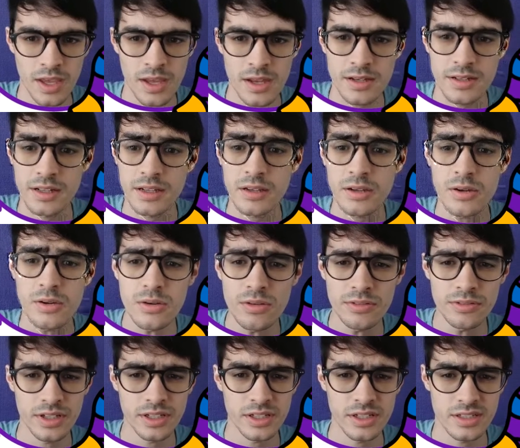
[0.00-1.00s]
The cool
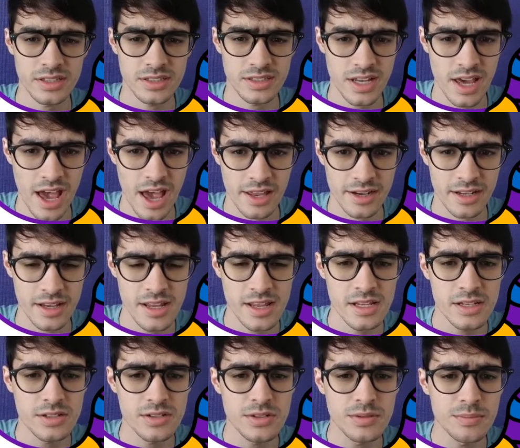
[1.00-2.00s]
thing is that
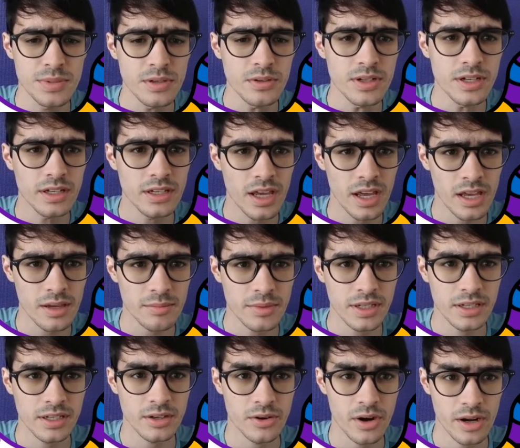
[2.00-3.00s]
to build a game
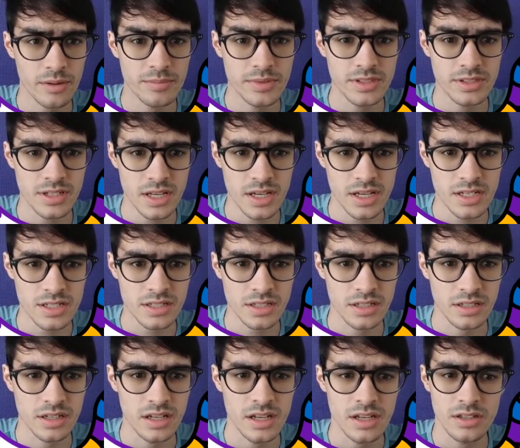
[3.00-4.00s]
in GrameStation,
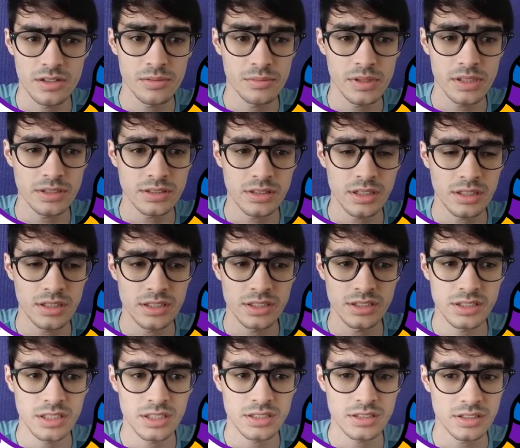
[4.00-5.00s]
you basically
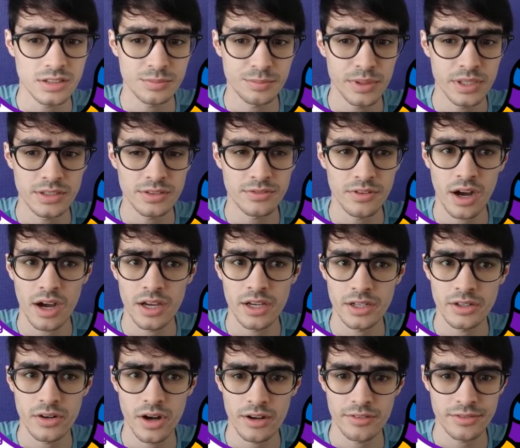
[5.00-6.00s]
just specify a
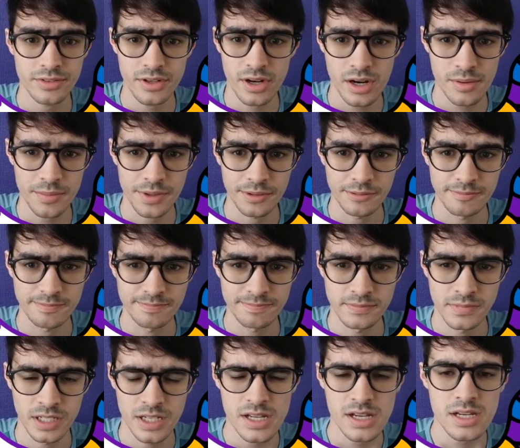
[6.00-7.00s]
graph grammar.
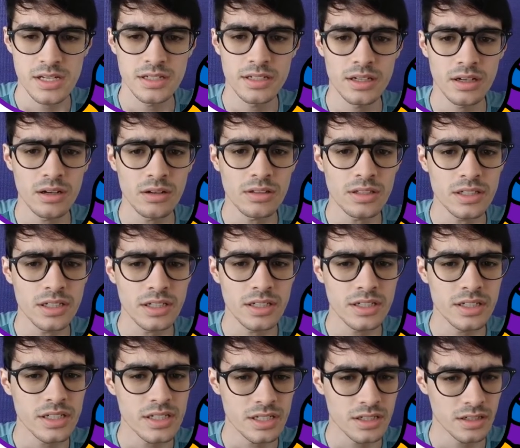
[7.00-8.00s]
The only
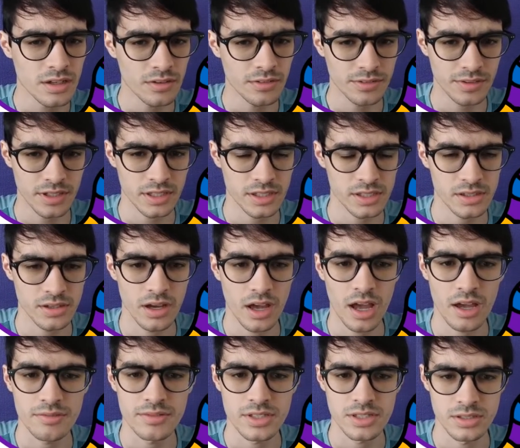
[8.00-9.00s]
additional thing you
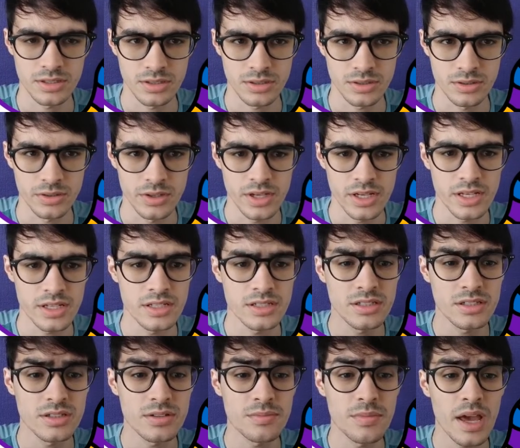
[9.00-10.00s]
have to do is
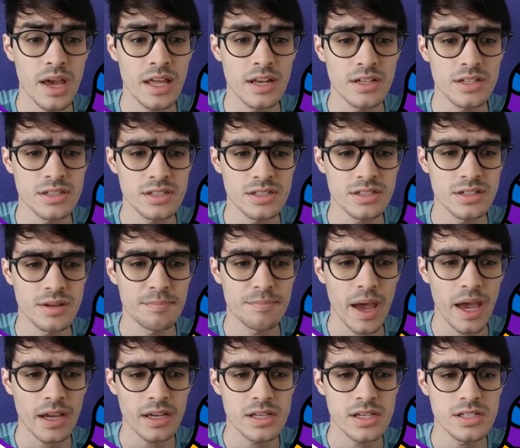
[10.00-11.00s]
to manage the
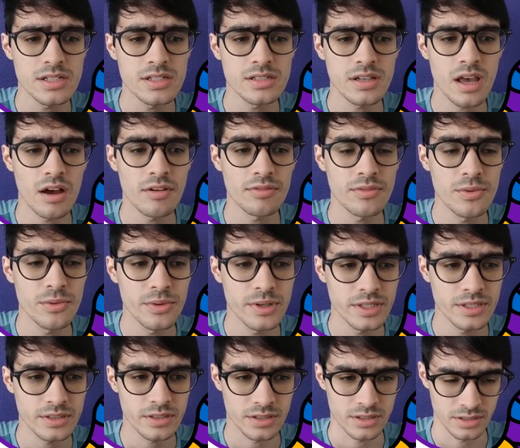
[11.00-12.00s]
packages of
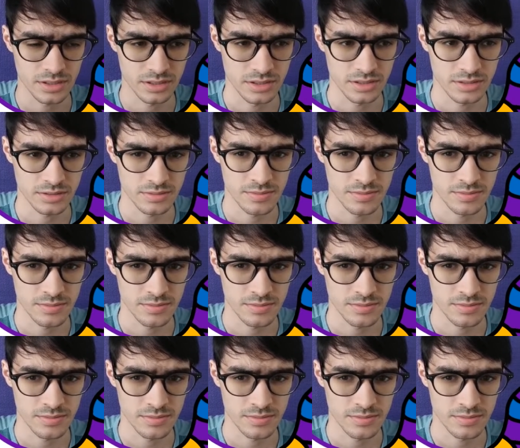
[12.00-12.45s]
resources.